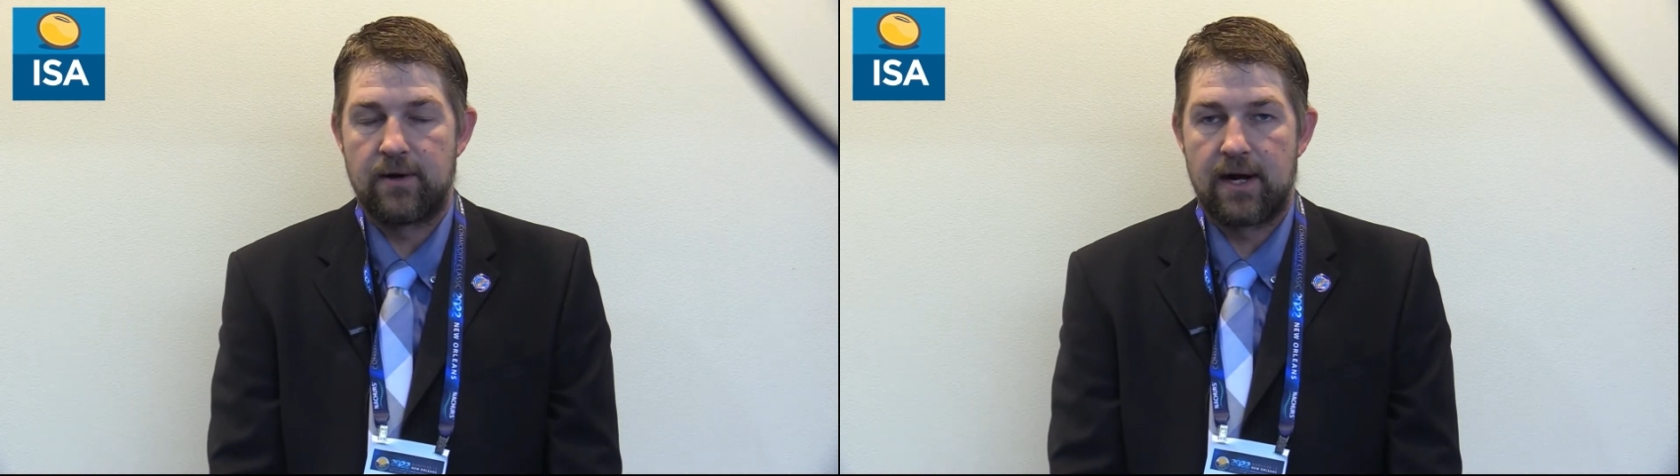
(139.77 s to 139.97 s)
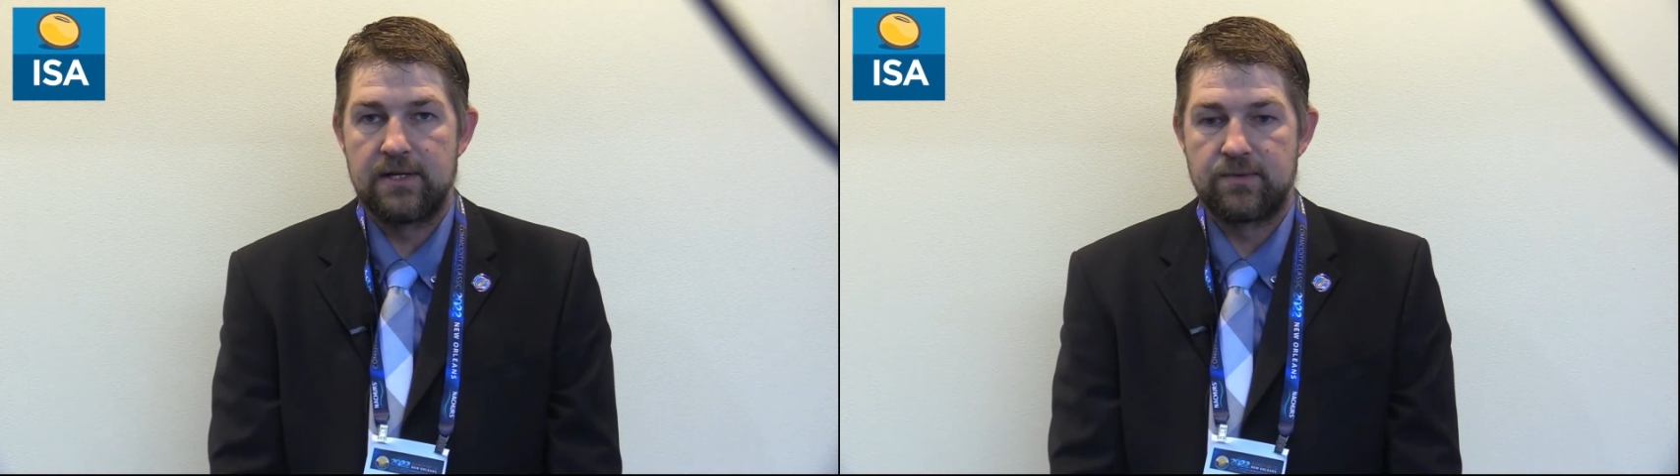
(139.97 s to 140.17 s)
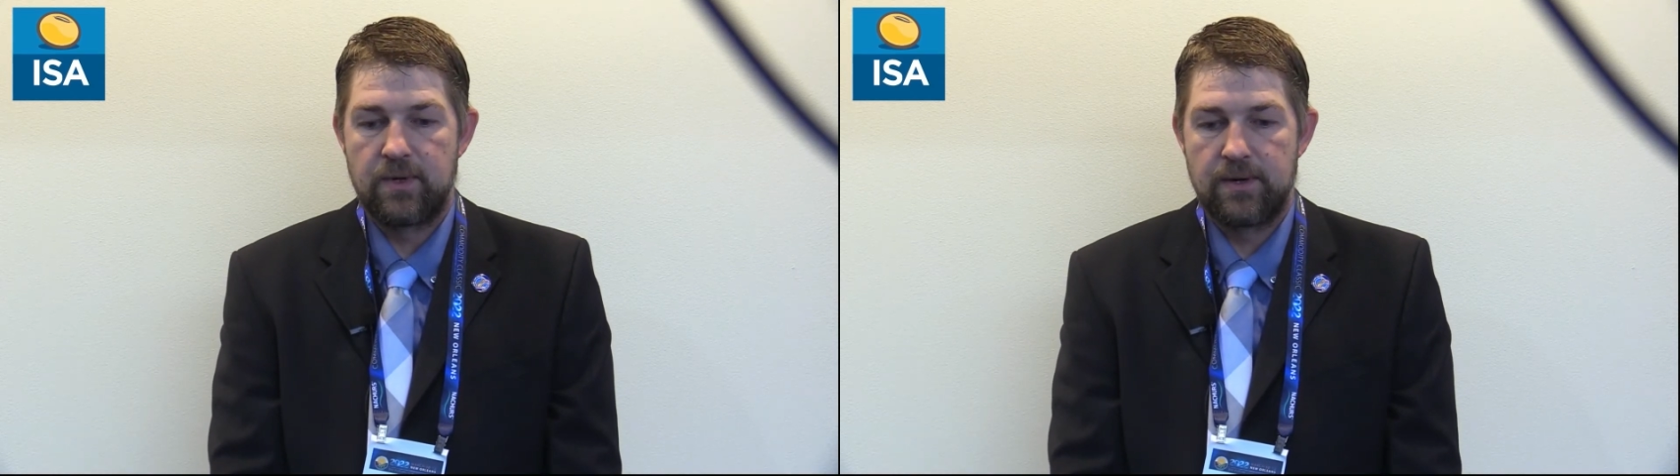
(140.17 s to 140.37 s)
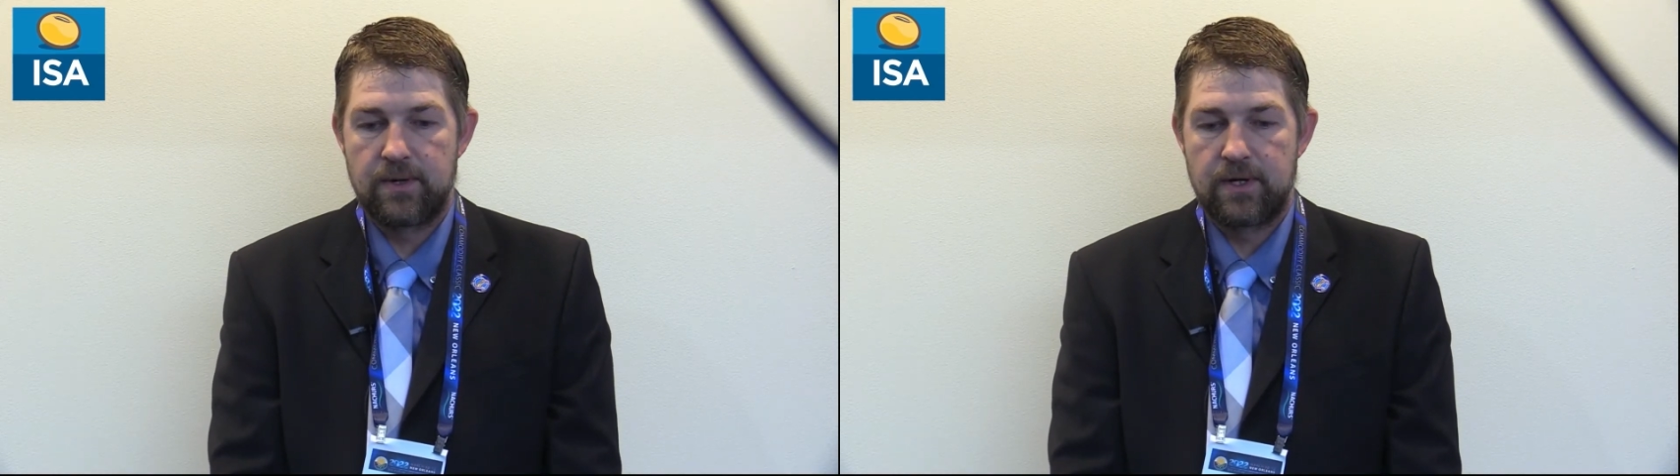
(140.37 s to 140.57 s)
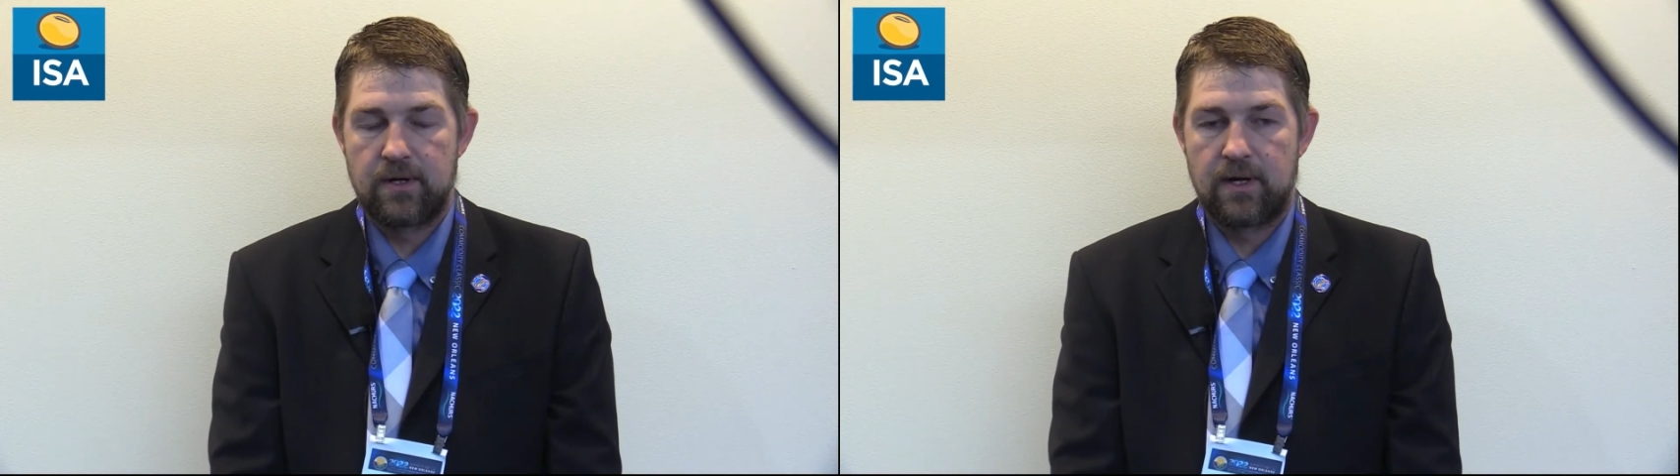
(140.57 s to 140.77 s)
rise, we
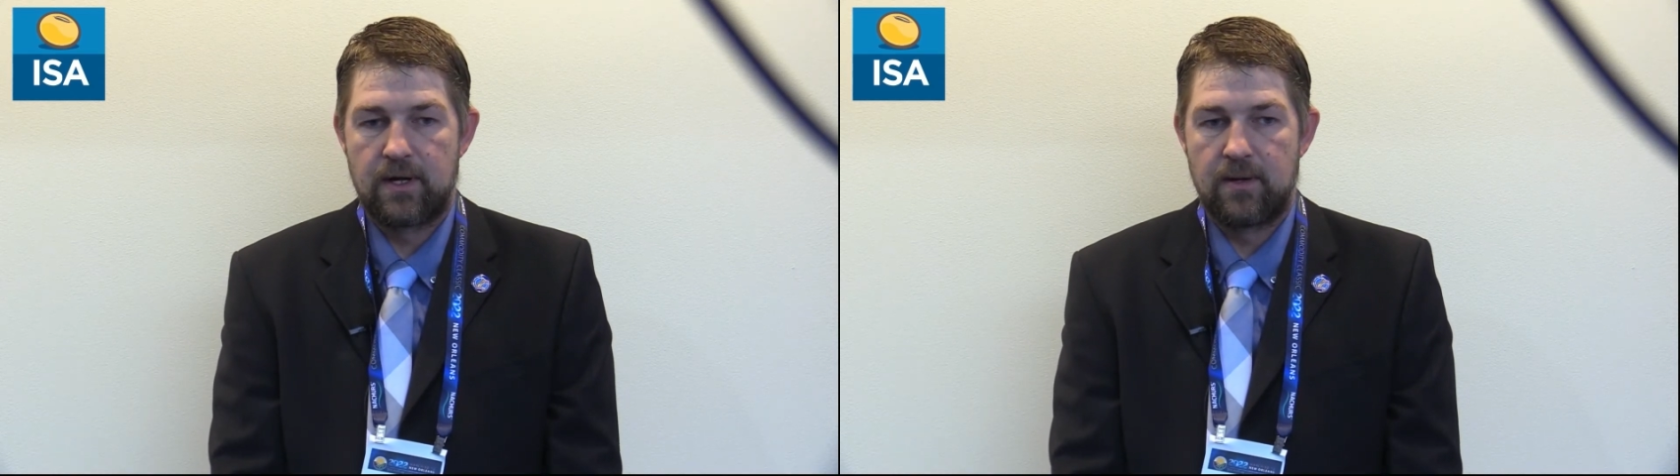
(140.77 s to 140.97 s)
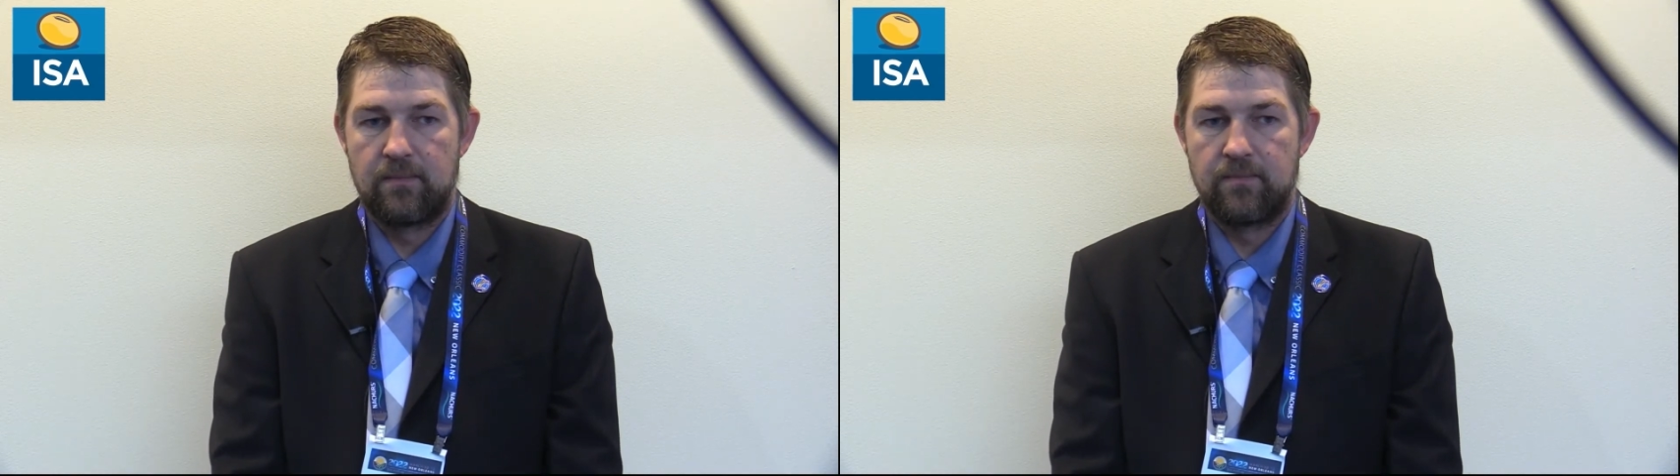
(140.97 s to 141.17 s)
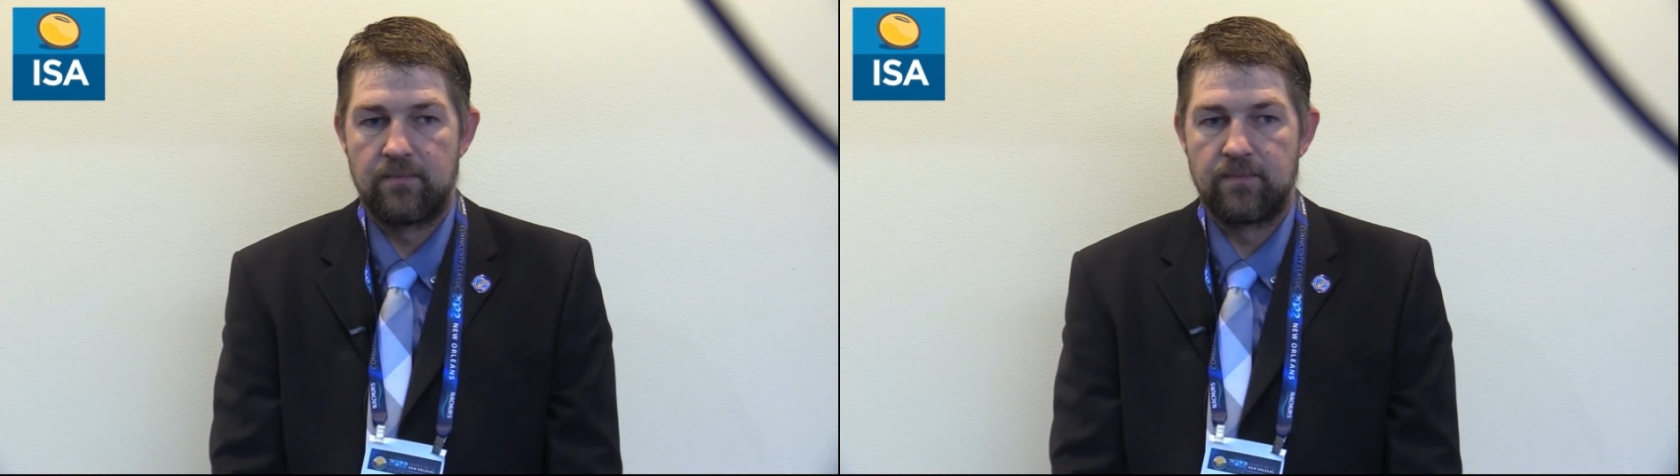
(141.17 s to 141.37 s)
were